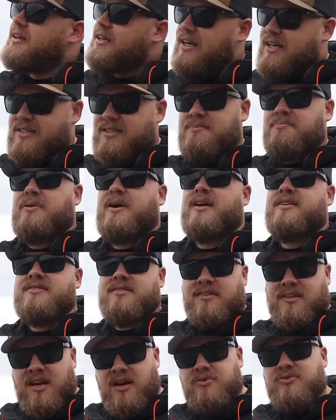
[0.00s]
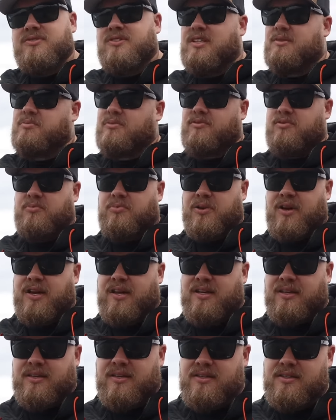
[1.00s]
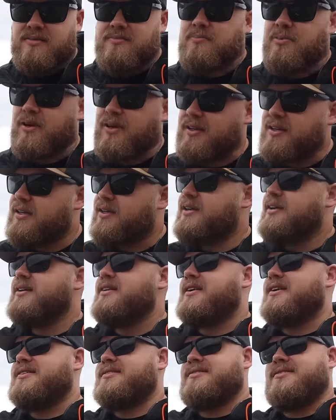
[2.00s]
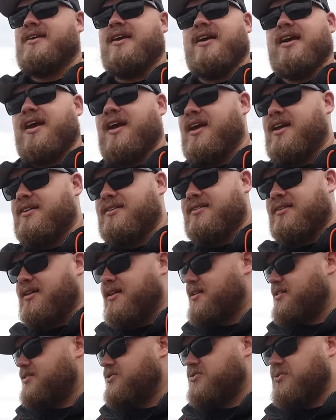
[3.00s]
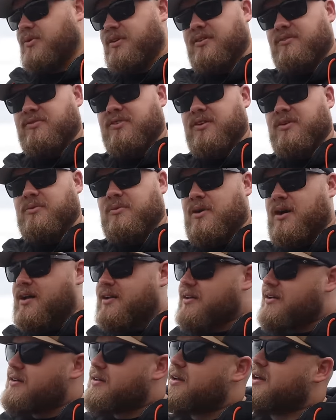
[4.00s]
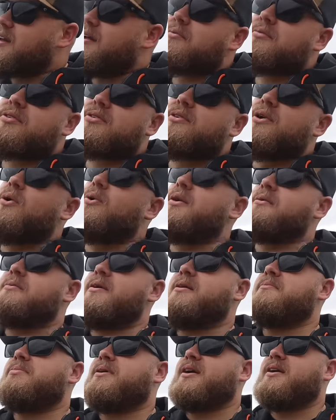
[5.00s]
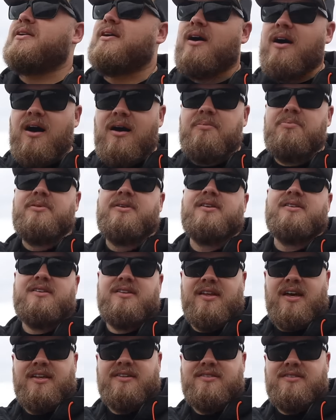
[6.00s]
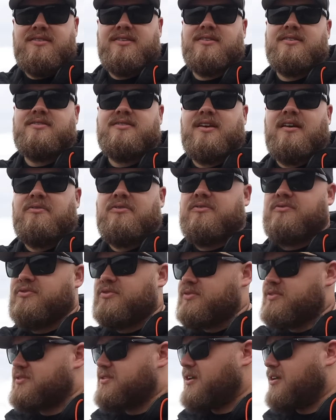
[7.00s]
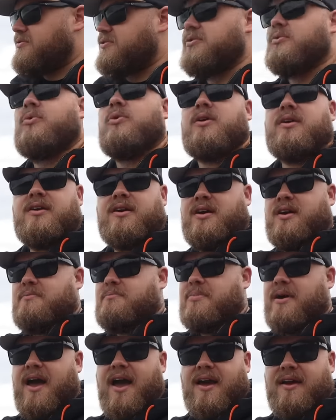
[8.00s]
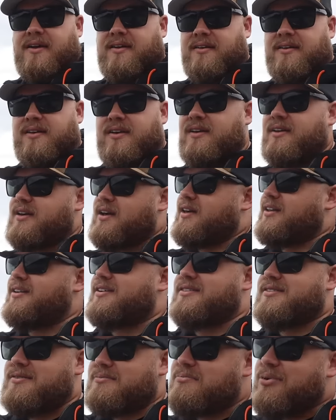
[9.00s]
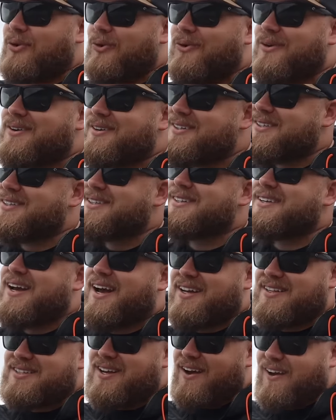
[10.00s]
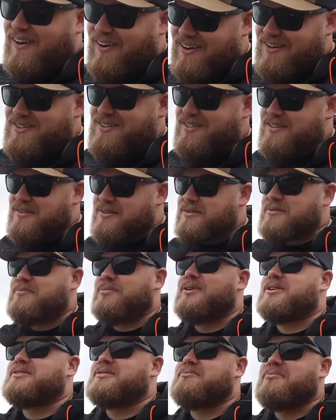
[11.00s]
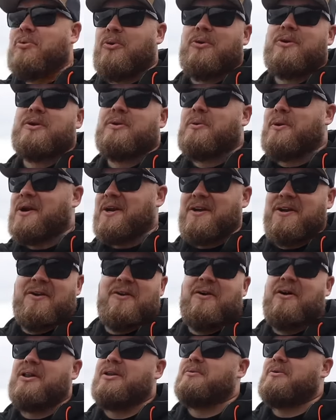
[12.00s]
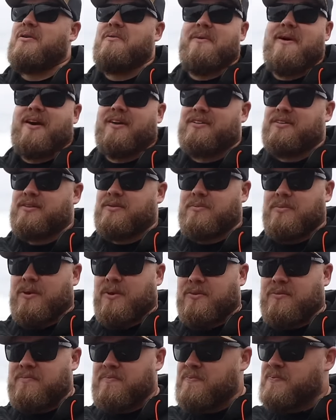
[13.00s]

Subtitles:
It depends on how steep of a break it is, but in say 18 to 20 feet of water, and I'm throwing my bait up into that 6-7 foot stuff and working it back. And it's important, it's hard to, but it's important to work it all the way back to the boat.